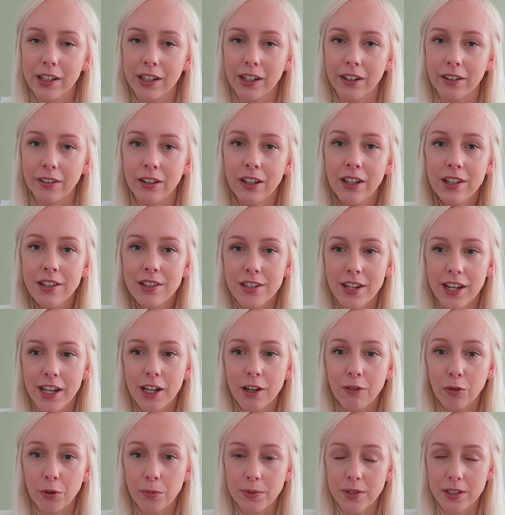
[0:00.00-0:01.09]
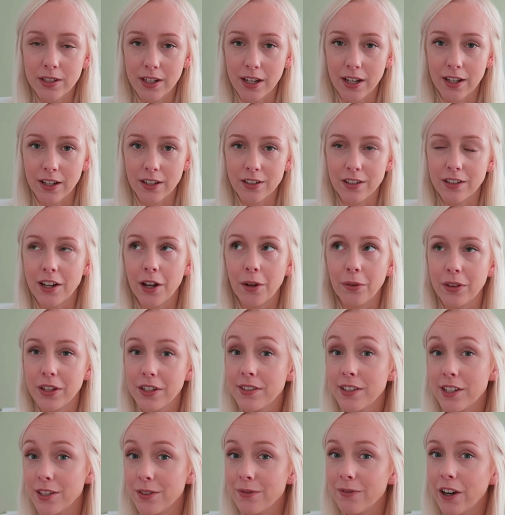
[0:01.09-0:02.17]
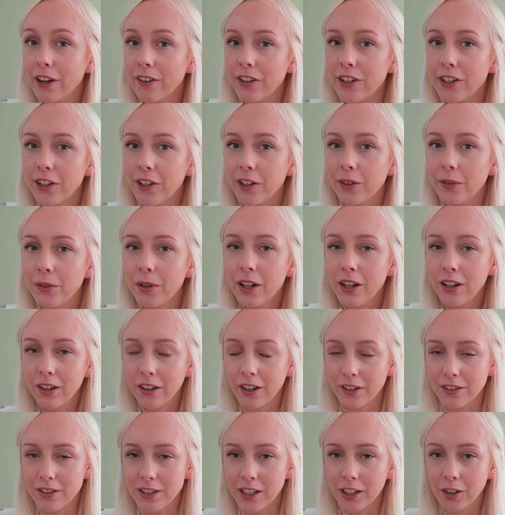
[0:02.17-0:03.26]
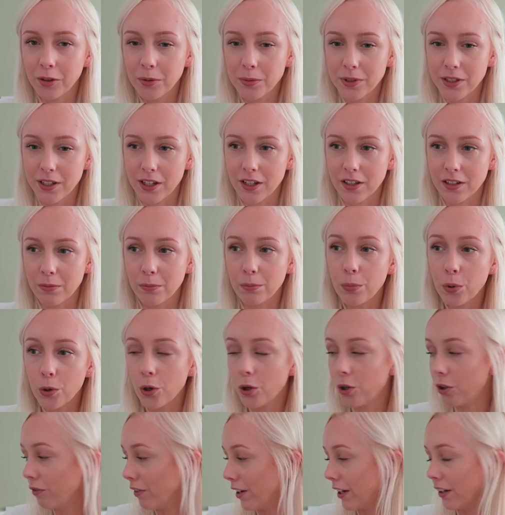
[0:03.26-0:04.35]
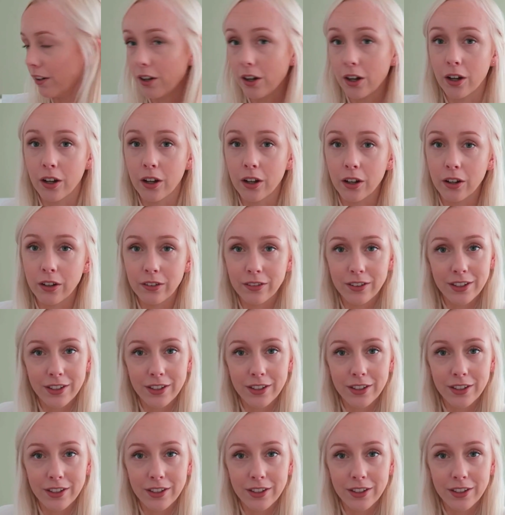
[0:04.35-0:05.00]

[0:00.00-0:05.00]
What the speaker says: then I'll take her upstairs. Now this is very new. I'll take her upstairs and put her in her,